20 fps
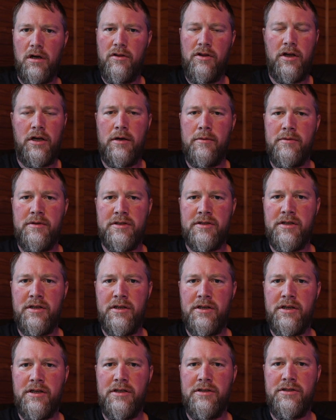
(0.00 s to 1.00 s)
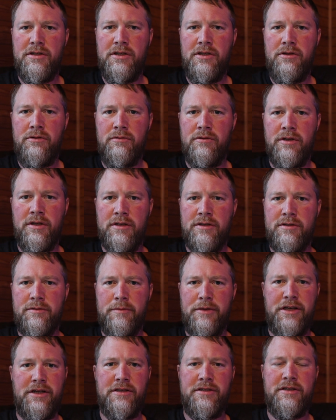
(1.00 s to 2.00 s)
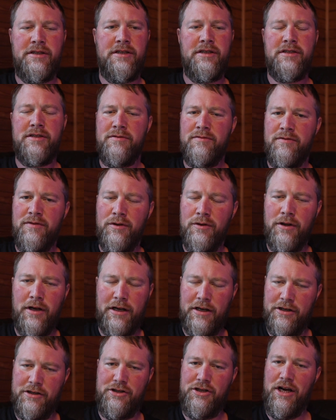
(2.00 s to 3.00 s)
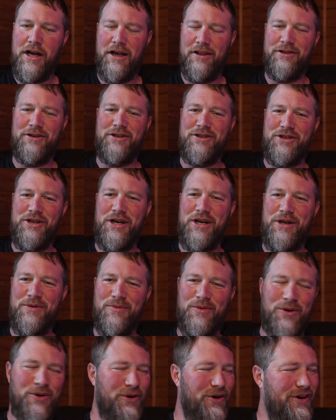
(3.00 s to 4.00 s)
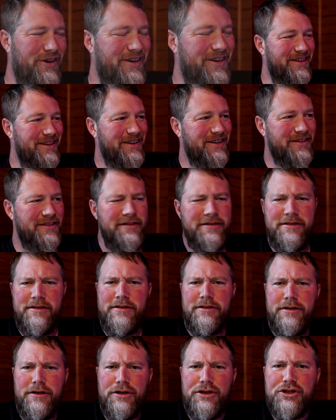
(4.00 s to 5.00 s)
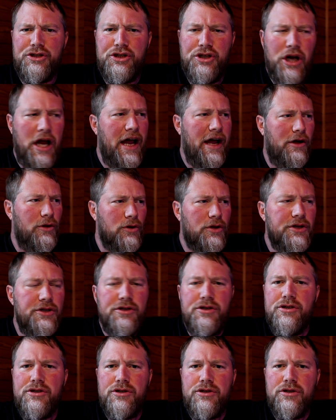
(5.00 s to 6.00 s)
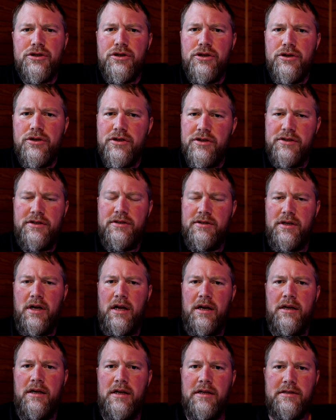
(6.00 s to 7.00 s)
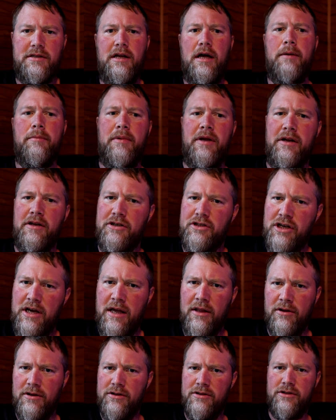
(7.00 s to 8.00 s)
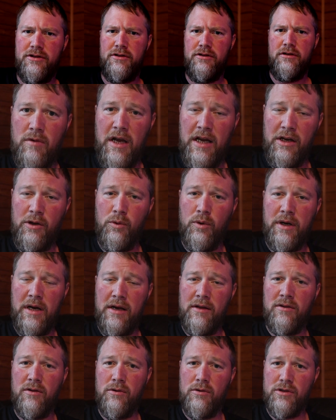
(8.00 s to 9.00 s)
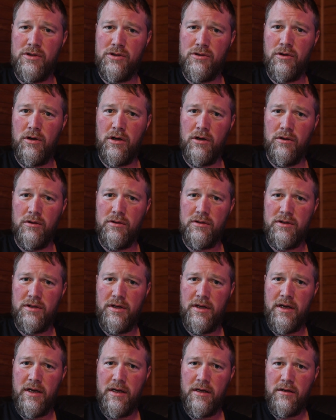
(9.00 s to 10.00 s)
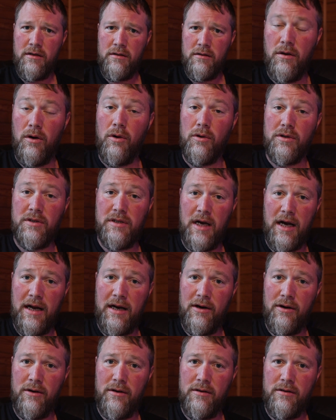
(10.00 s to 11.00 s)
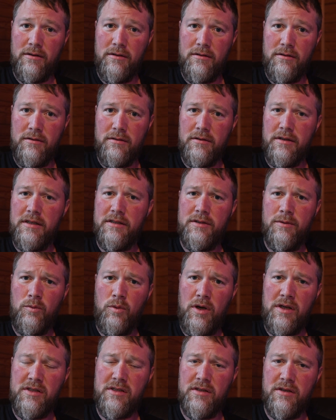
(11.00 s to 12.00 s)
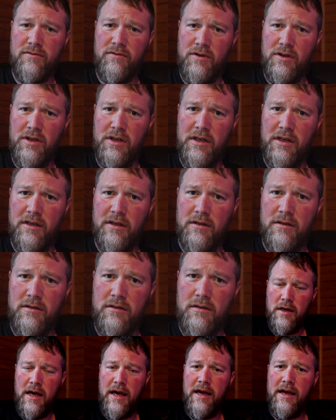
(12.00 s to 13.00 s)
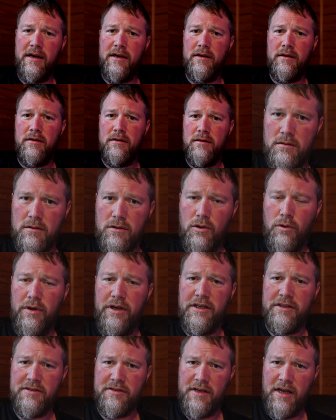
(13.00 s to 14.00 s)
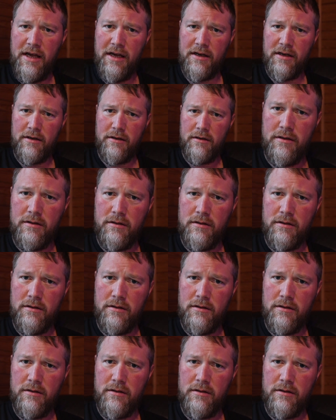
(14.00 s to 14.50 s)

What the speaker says: I think I'm just going to continue this because it doesn't feel like a challenge anymore. This isn't a challenge. This has not been a challenge. Anyone out there is struggling today or tired, get some rest if you need it. Hey, go eat a steak.